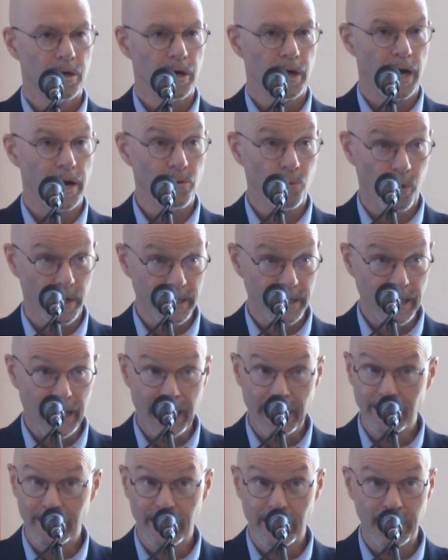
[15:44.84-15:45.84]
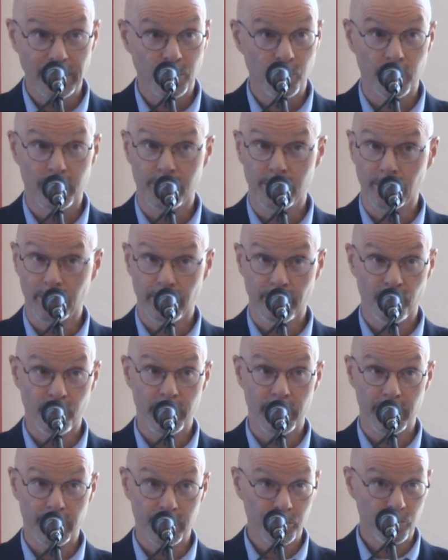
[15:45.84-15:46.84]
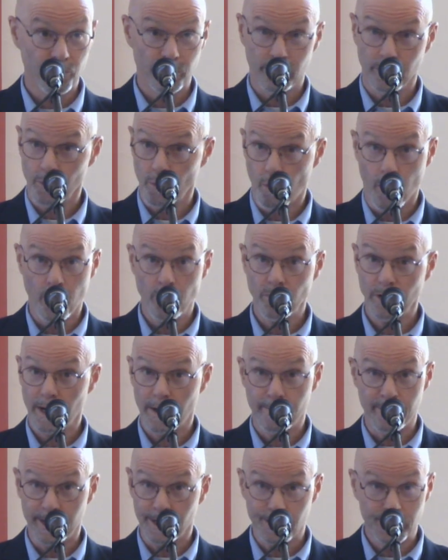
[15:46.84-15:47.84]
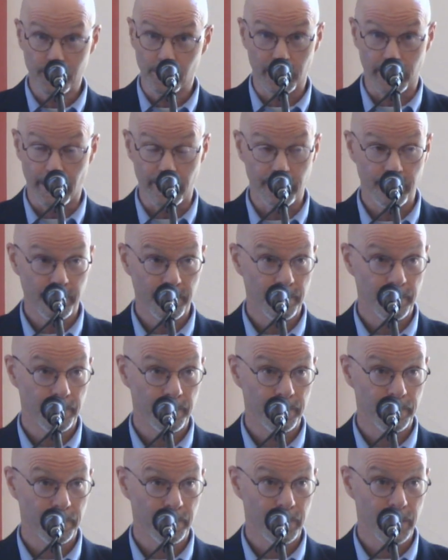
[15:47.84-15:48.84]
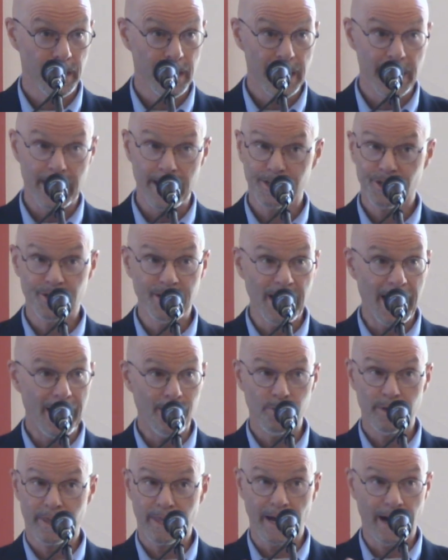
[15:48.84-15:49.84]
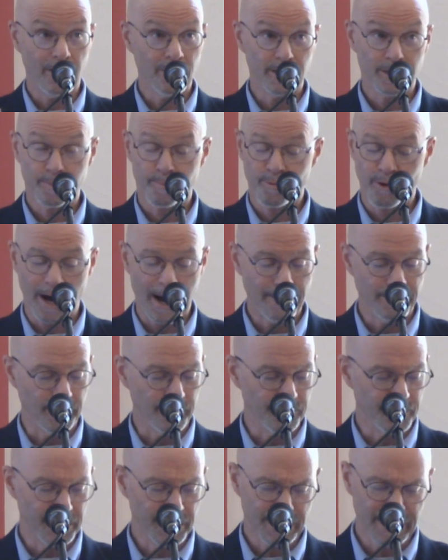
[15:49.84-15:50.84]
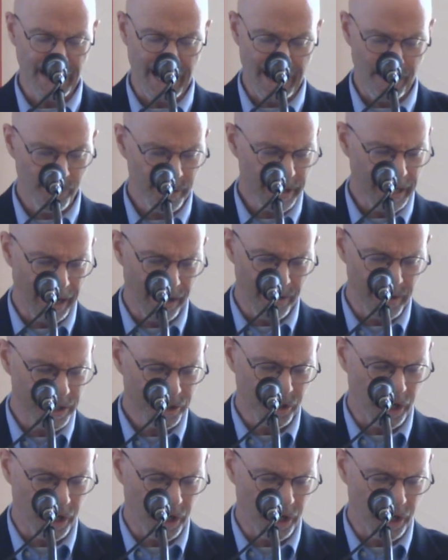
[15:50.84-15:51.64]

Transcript: And what God does with delivering Israel won't come easily. It's not without its problems. It's not without its